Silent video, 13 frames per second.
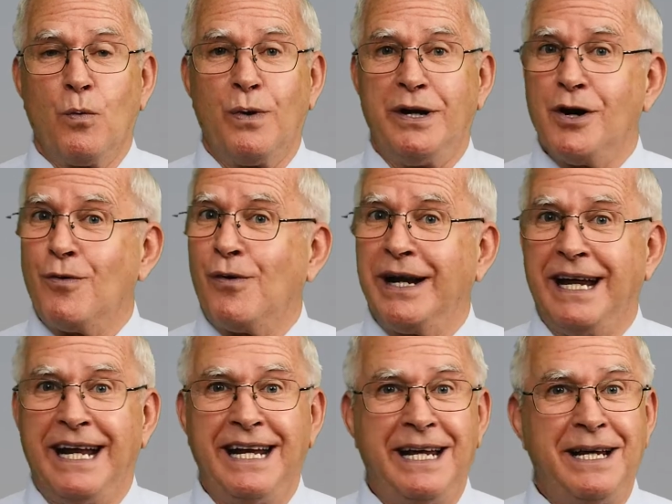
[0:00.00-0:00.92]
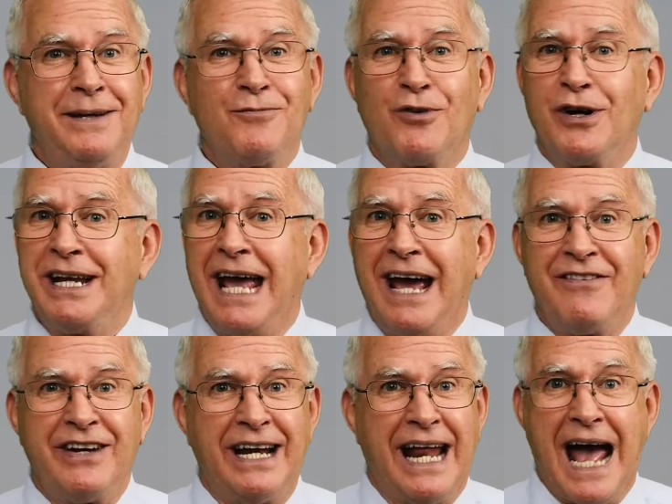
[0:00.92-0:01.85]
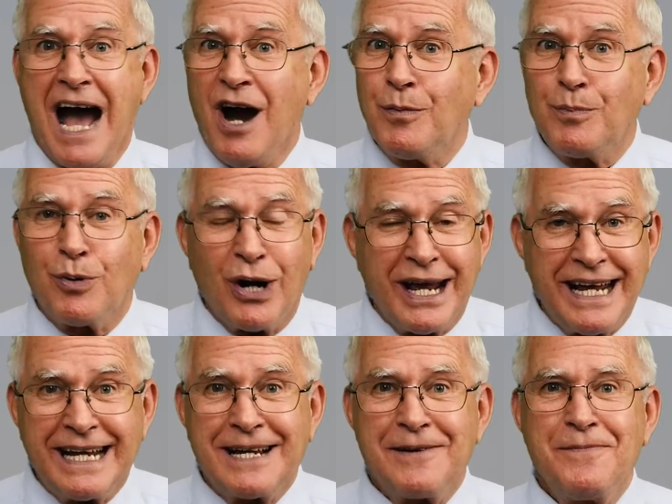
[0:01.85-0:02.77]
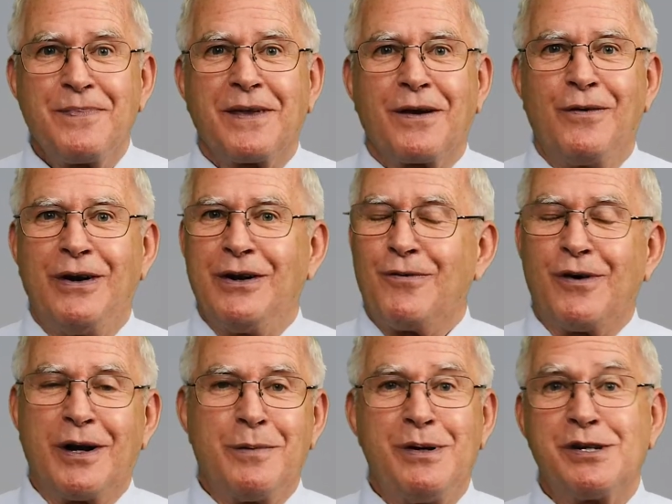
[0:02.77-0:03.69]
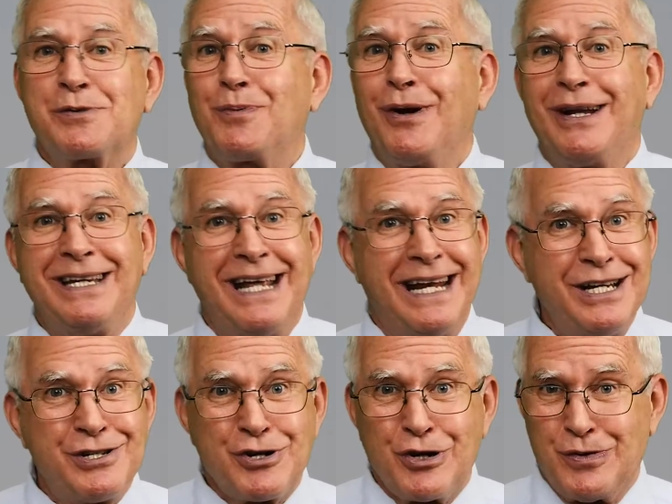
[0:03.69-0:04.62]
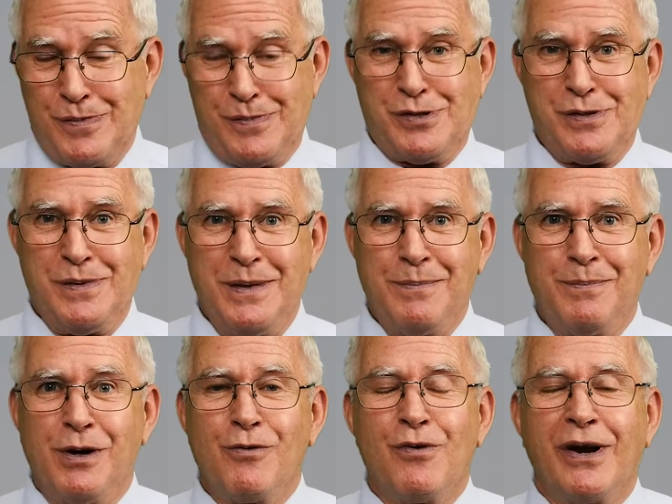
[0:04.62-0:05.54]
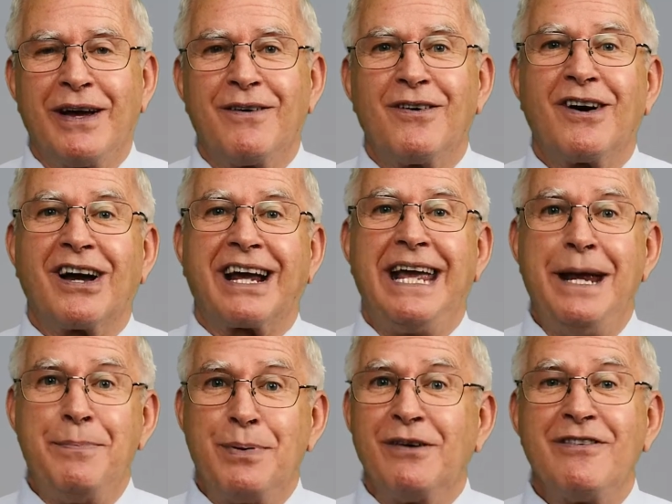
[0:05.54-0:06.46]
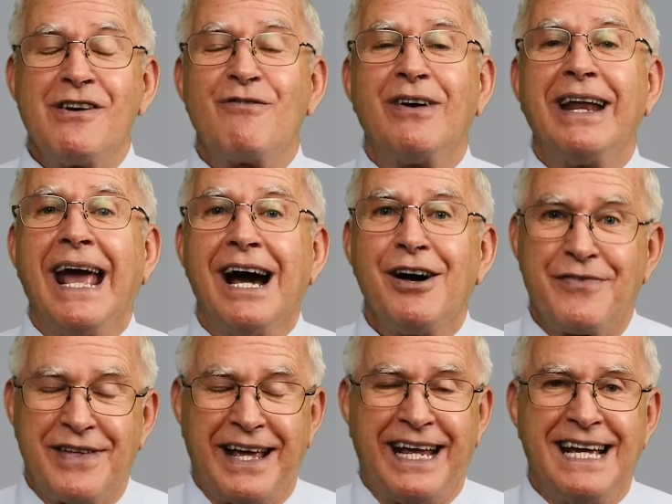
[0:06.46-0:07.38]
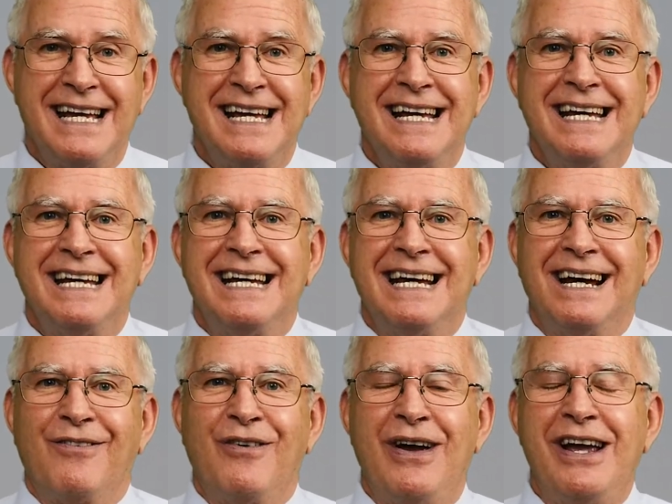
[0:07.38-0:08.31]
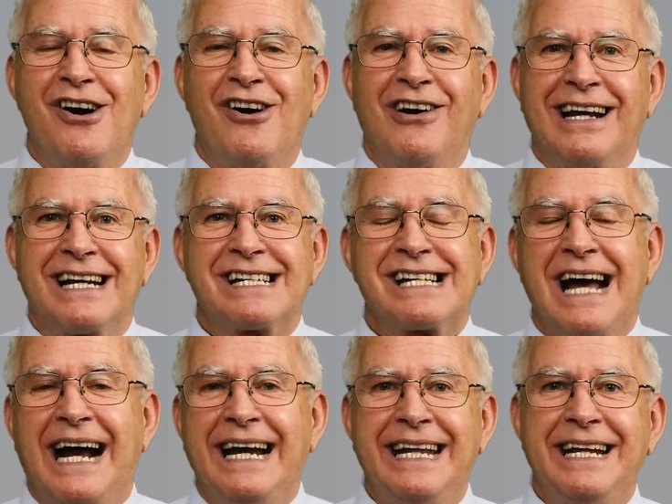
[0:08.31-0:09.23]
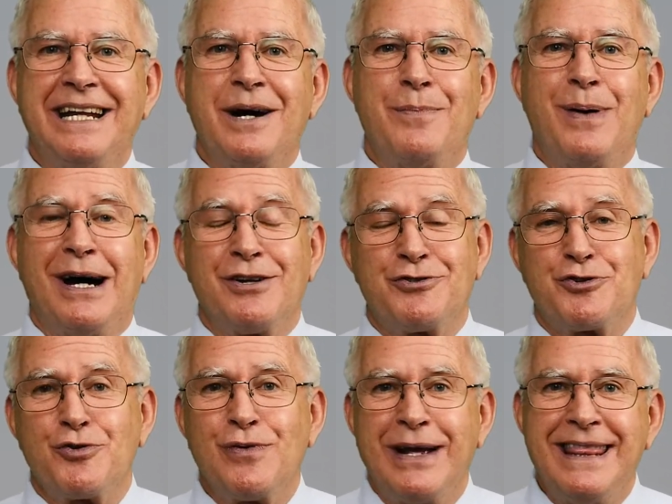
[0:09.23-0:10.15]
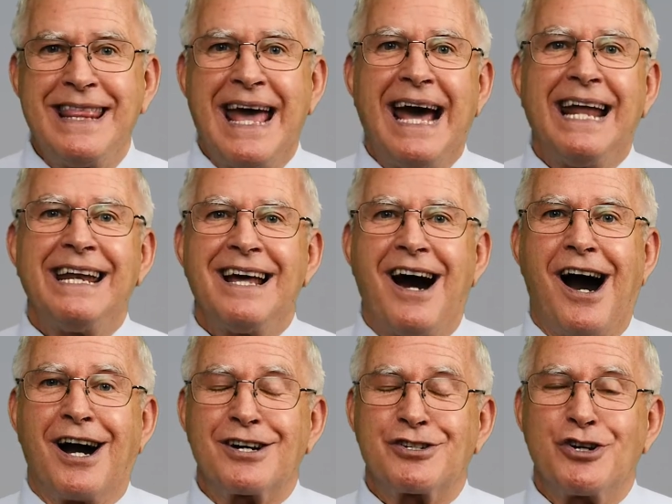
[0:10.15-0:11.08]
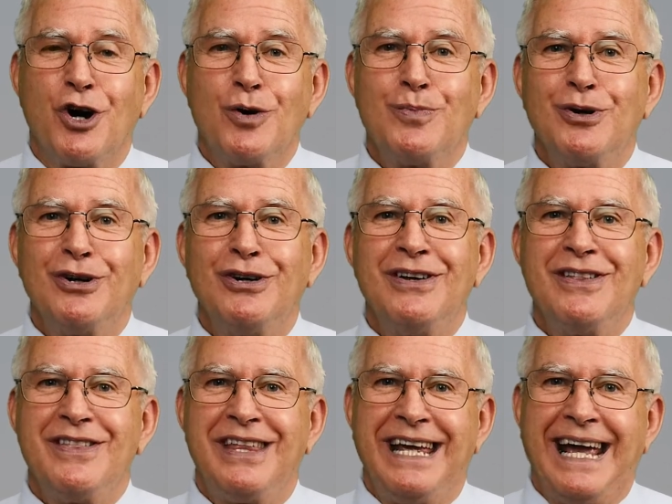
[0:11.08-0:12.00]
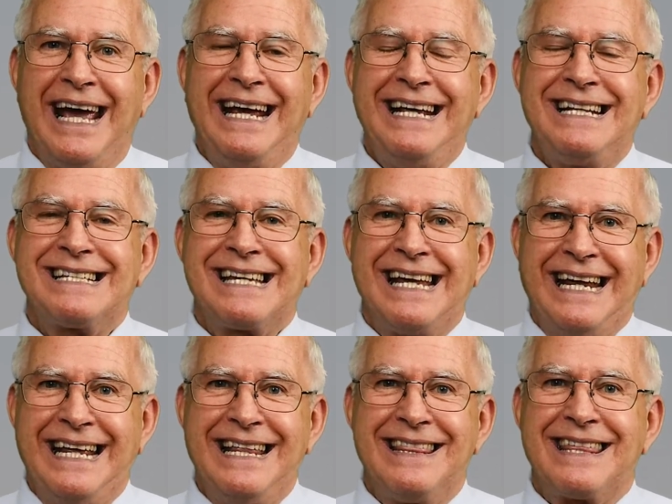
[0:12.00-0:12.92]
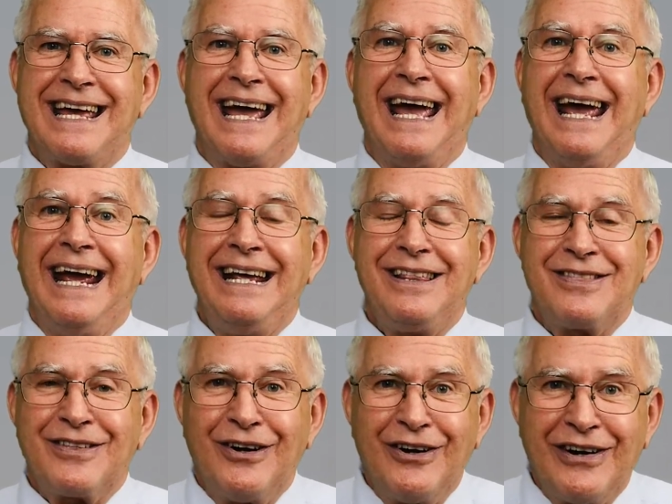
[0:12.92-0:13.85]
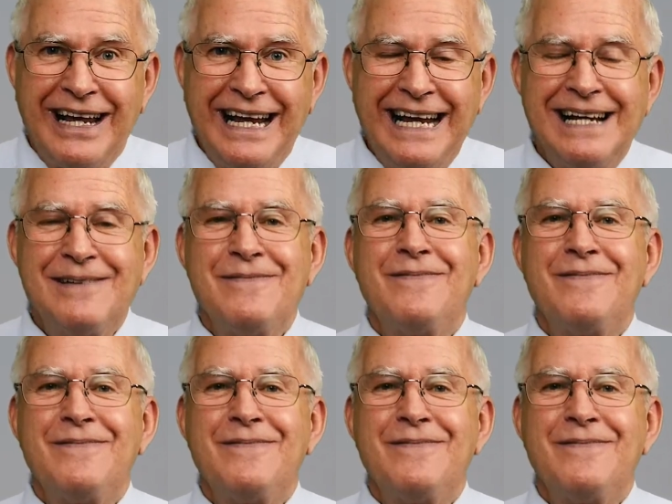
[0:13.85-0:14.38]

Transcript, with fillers: We don't want anyone having an outbreak. We don't want to be spreading any germs, but want to keep everyone healthy. We are excited about doing that October the 18th, 8.30